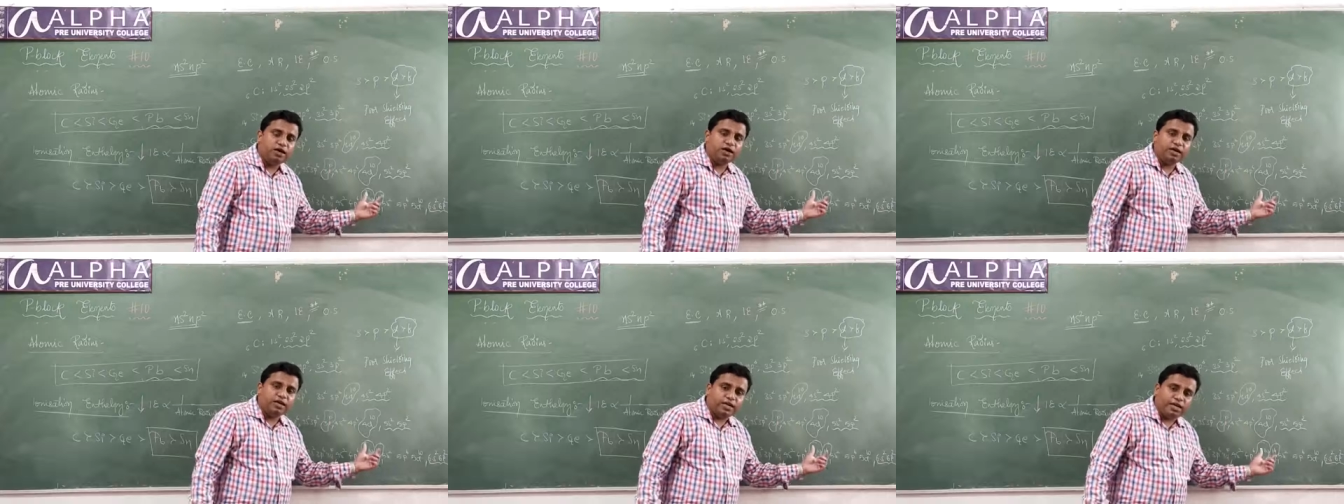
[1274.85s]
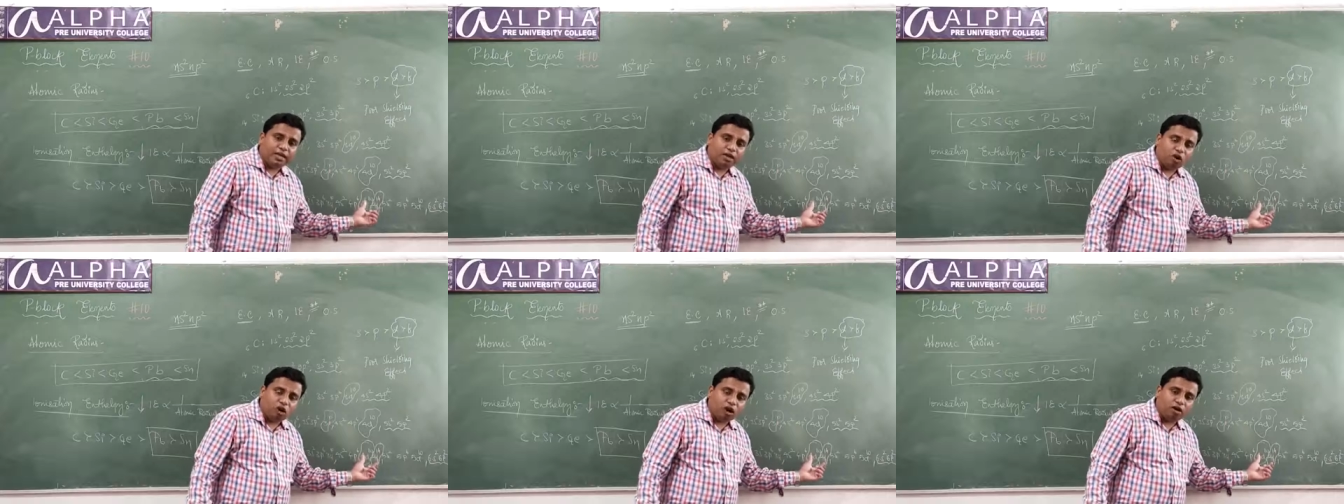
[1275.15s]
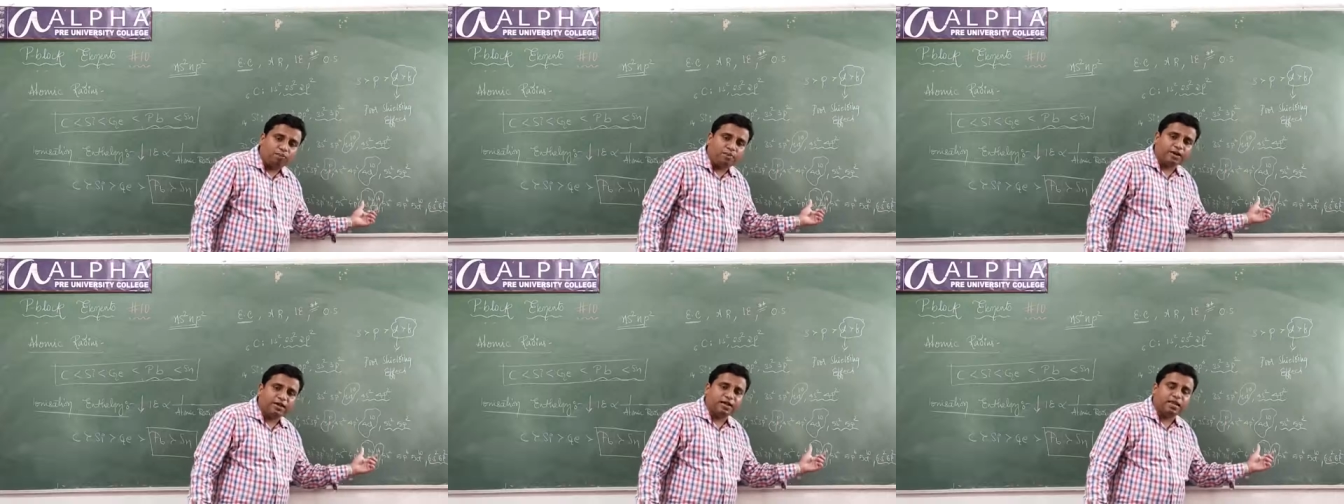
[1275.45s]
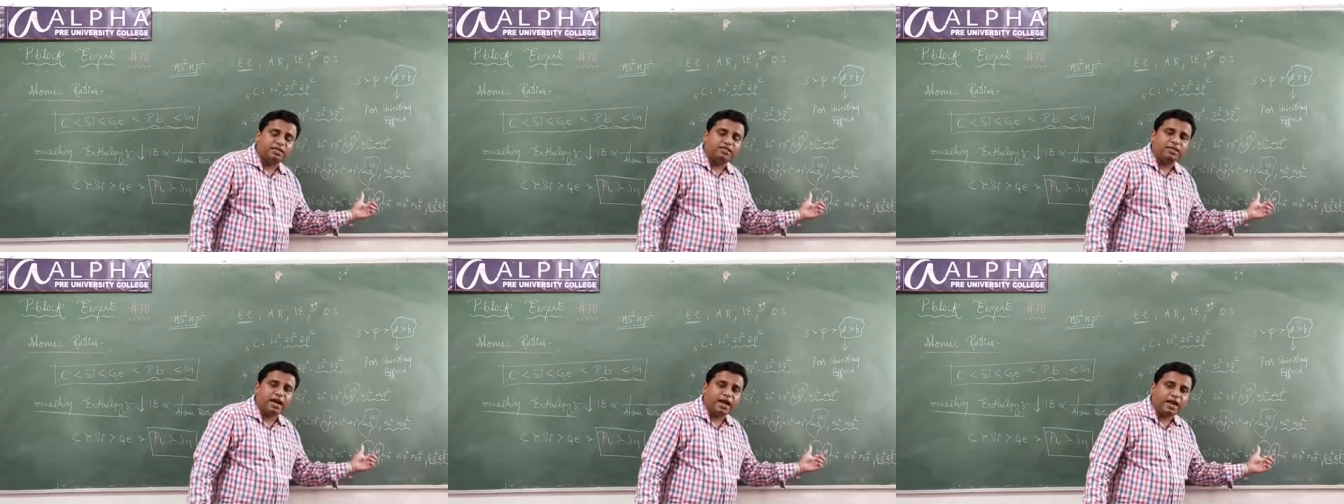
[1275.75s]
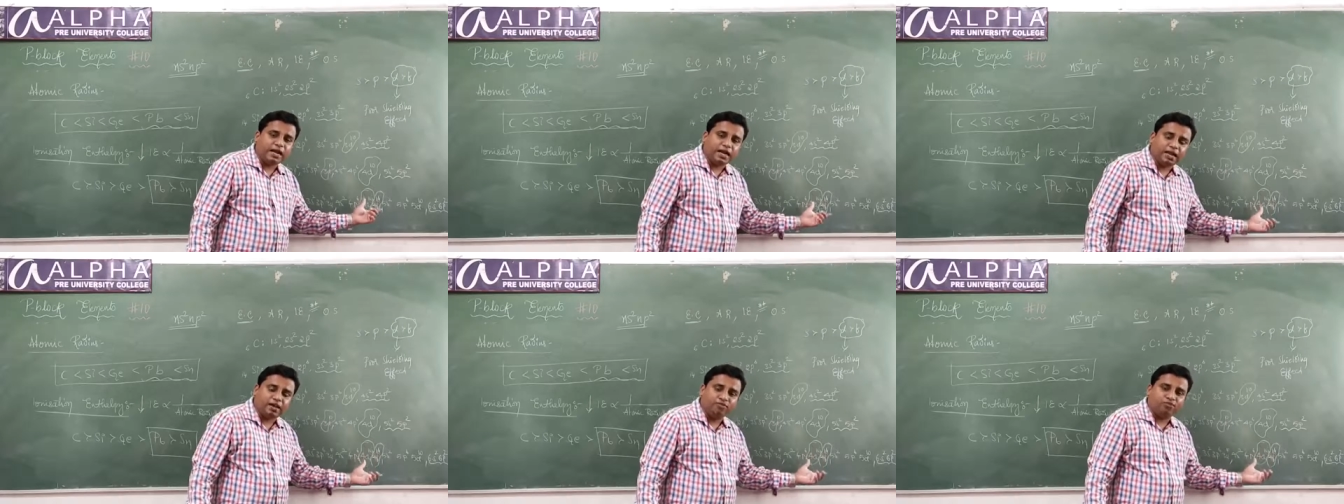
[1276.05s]
d orbitals
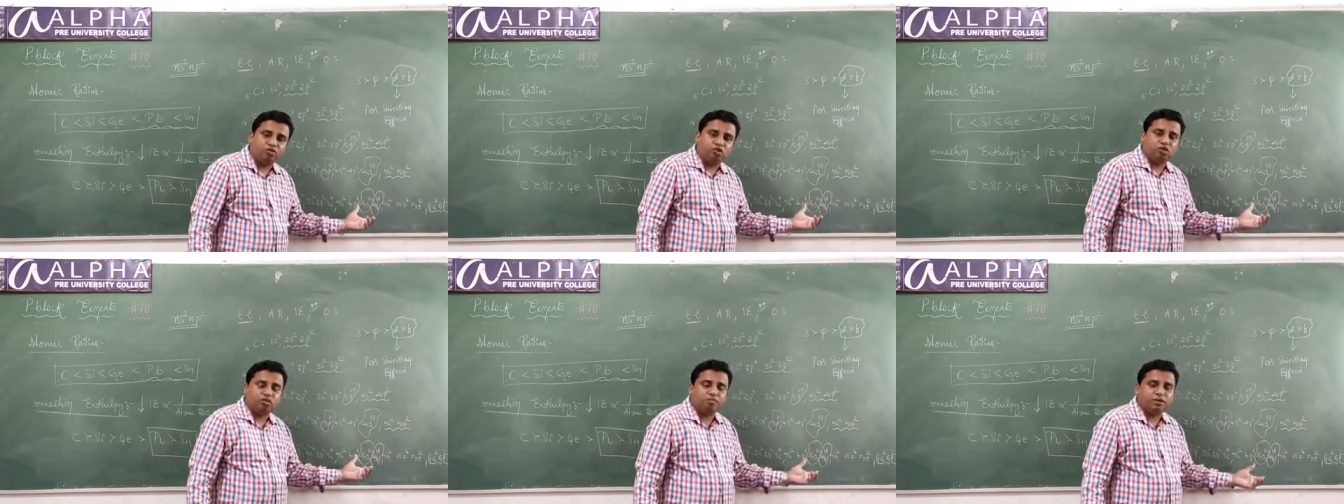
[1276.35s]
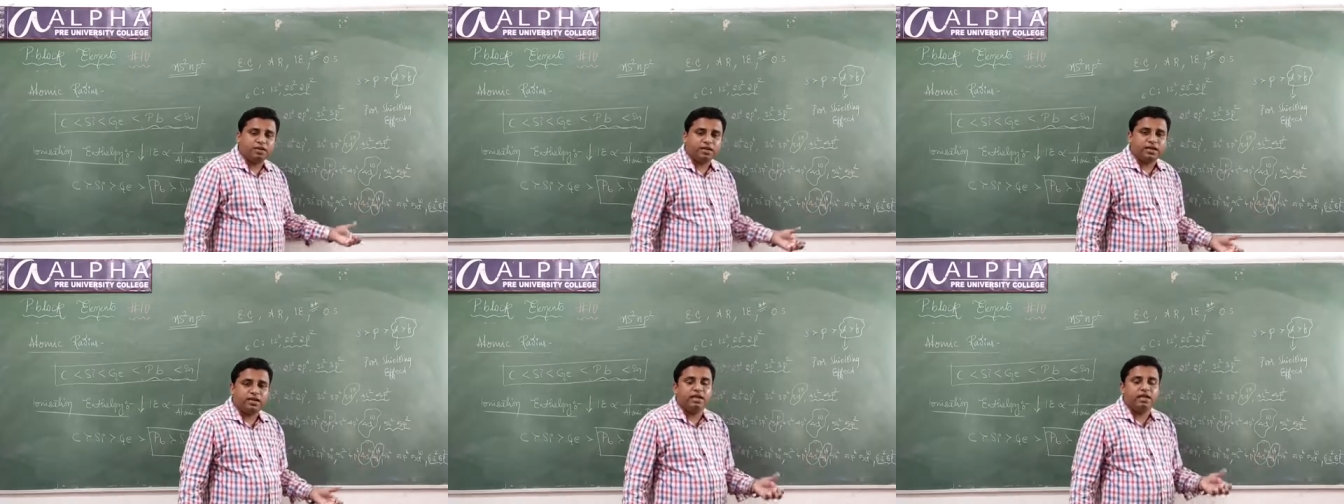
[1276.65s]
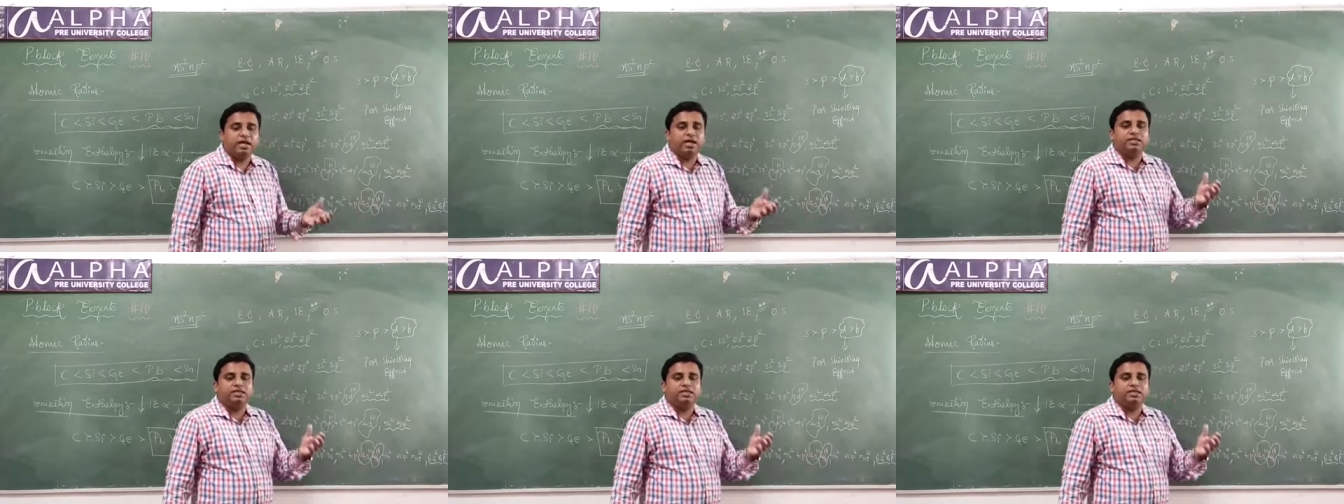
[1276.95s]
and f orbital.